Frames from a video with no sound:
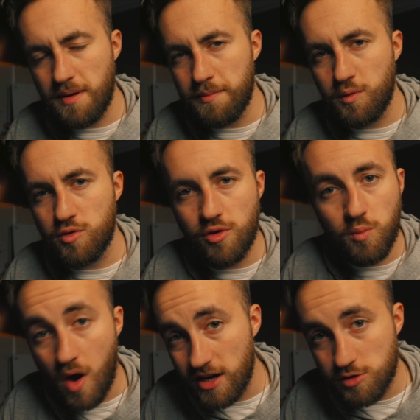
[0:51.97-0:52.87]
you might be wondering
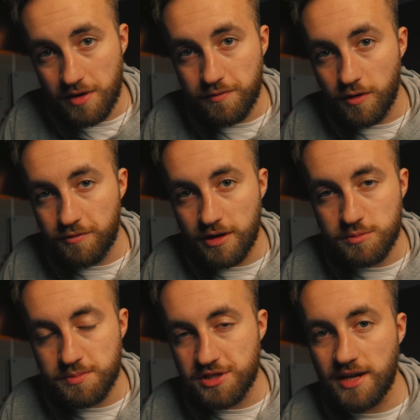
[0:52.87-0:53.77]
why 24 frames
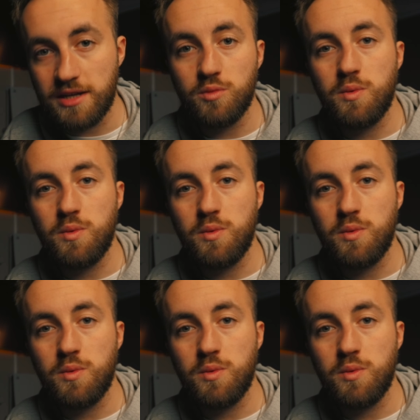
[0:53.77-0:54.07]
per second.